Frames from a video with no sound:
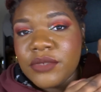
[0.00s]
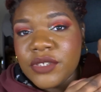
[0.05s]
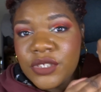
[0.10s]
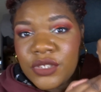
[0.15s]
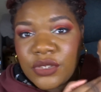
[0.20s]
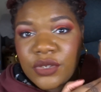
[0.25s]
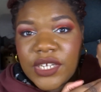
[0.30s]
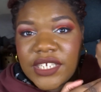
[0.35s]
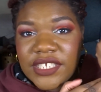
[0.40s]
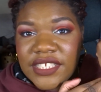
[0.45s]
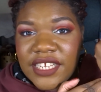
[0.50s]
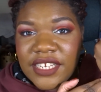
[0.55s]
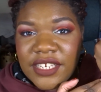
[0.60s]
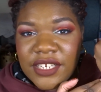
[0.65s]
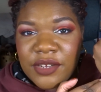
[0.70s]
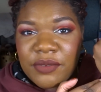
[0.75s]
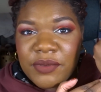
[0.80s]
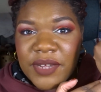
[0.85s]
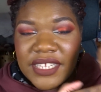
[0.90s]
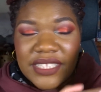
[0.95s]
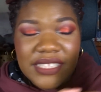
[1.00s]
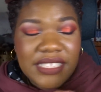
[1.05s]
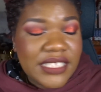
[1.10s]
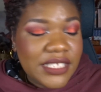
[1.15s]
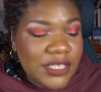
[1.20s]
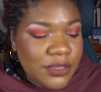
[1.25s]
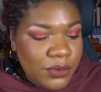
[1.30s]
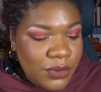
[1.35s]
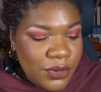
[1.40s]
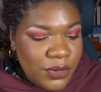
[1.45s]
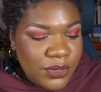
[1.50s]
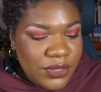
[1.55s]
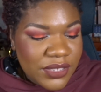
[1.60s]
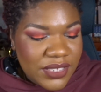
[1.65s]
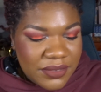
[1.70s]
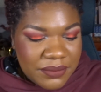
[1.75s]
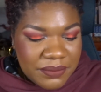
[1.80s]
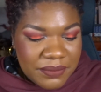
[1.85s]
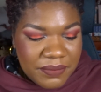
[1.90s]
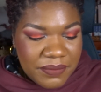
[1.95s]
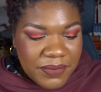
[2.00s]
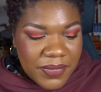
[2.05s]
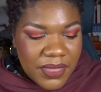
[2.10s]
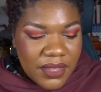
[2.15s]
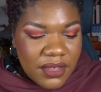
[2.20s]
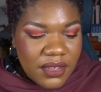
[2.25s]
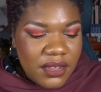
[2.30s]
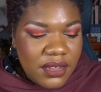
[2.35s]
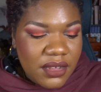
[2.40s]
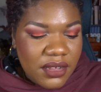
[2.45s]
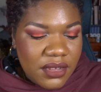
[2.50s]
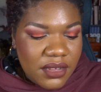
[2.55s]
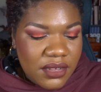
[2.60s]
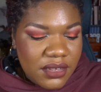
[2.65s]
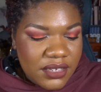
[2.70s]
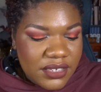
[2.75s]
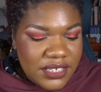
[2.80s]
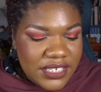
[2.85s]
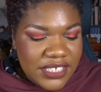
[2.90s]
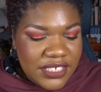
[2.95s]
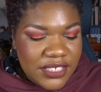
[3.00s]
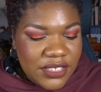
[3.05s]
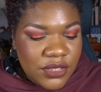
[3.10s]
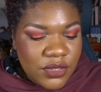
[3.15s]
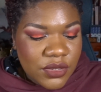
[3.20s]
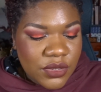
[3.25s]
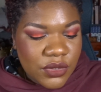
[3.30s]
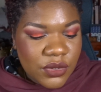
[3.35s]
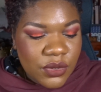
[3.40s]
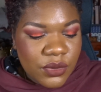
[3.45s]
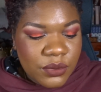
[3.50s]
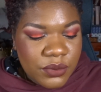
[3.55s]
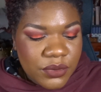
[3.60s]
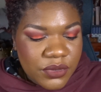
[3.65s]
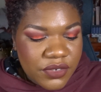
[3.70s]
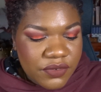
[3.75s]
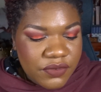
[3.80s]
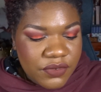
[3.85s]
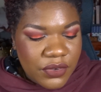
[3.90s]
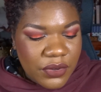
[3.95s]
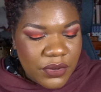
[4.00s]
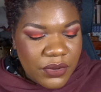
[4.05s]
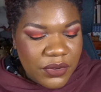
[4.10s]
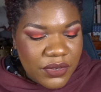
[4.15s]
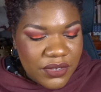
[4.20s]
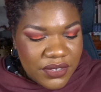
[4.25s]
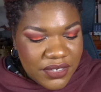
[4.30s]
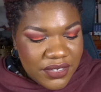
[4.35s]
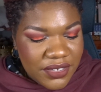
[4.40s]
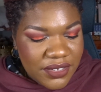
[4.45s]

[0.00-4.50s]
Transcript: so excited about this one. Ah, it's so beautiful.